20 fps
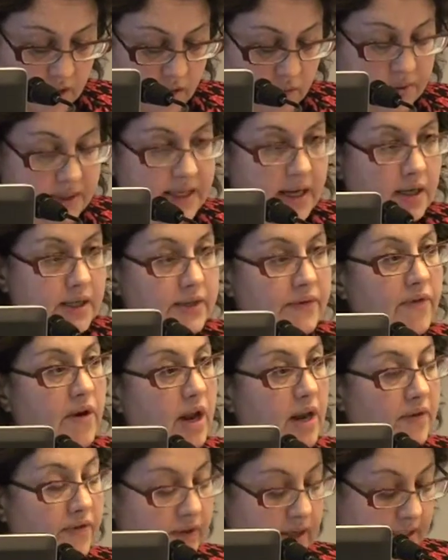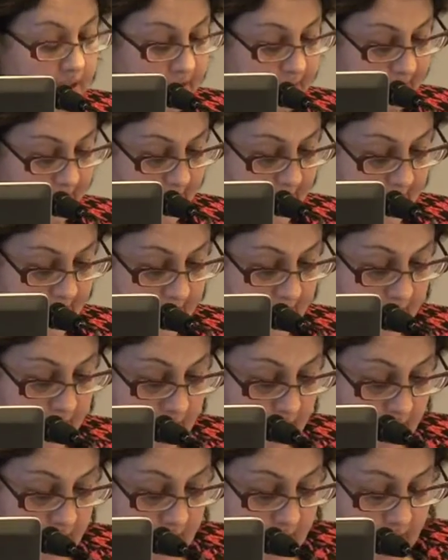The result of all of this,
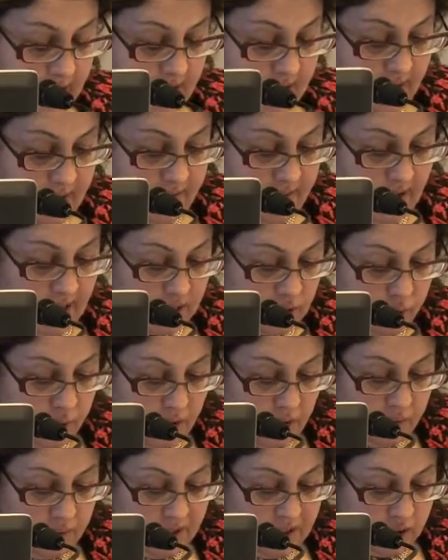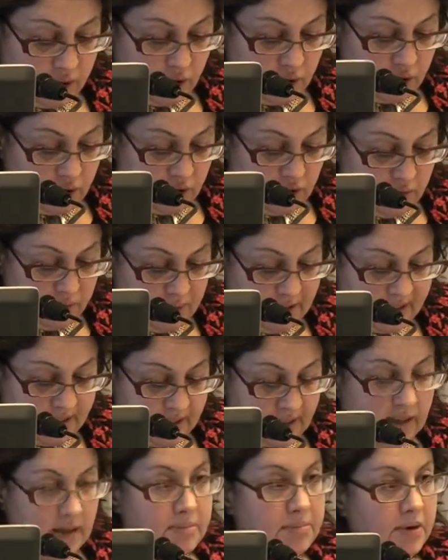as one researcher
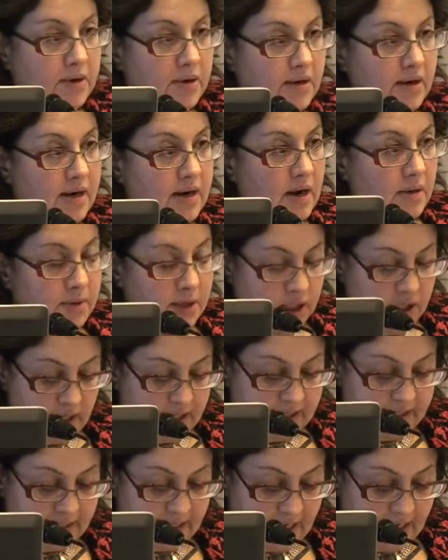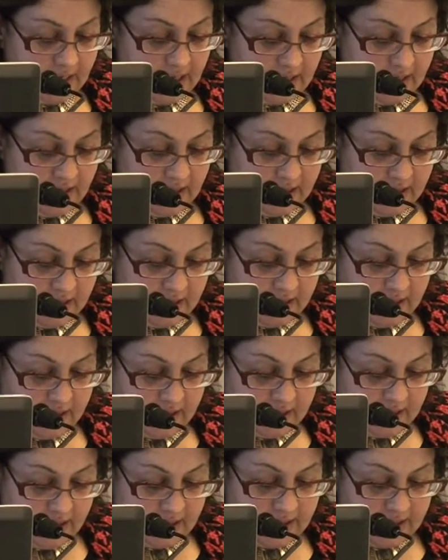recently put it, and I wish I'd said it,
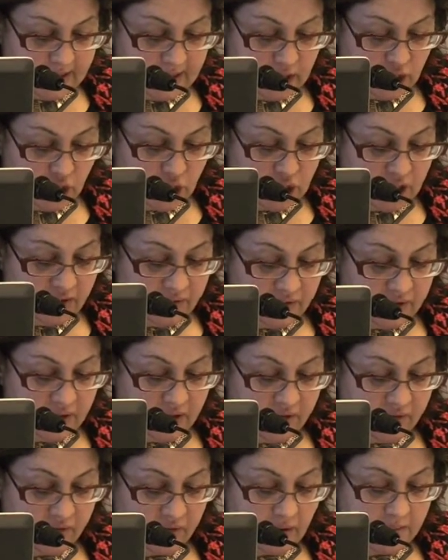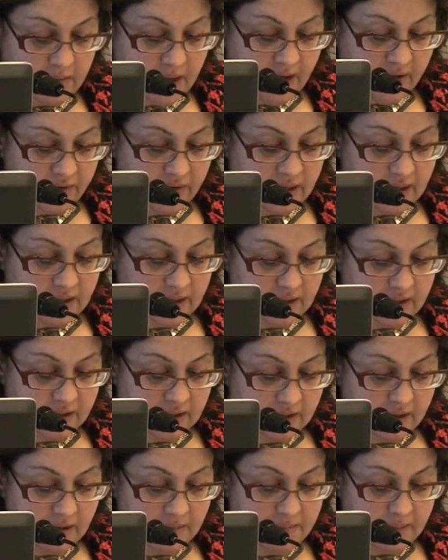is a shift from
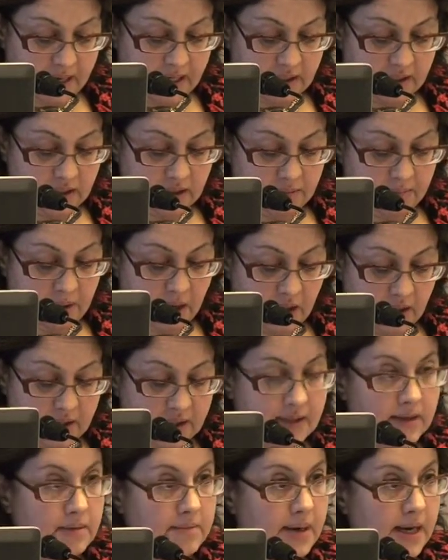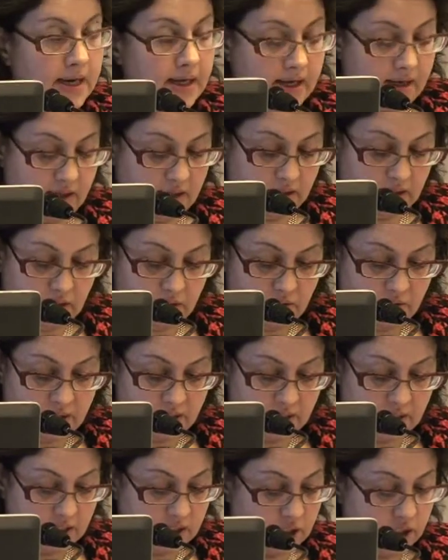evidence-based policymaking to
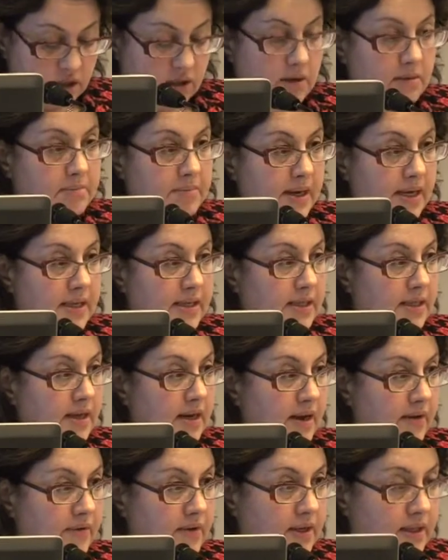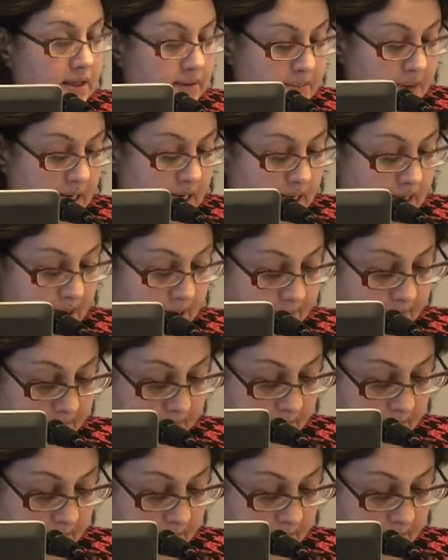decision-based evidence-making.